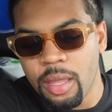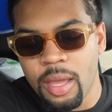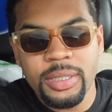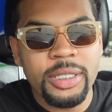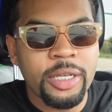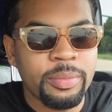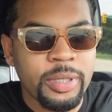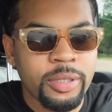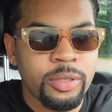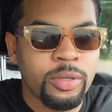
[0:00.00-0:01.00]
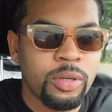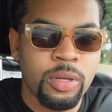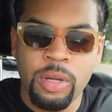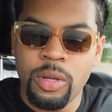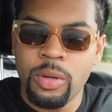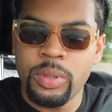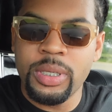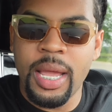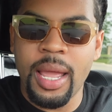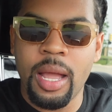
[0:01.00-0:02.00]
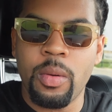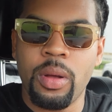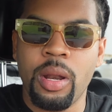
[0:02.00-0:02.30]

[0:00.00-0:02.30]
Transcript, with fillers: Y'all tell me what y'all got going